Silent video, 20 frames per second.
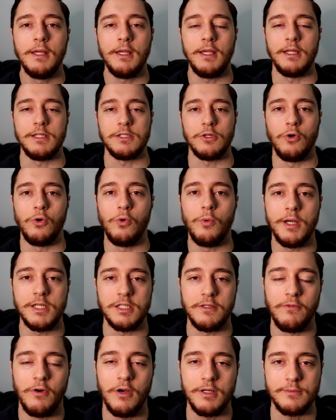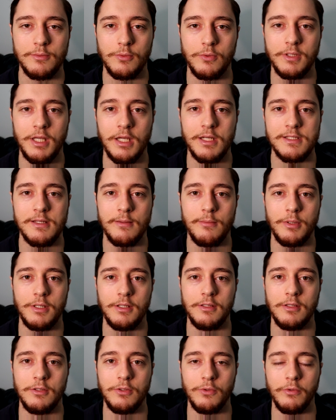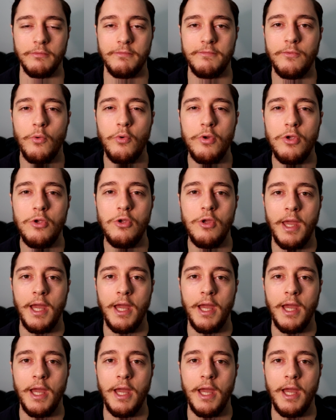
it's always advisable to get somebody to do it for you.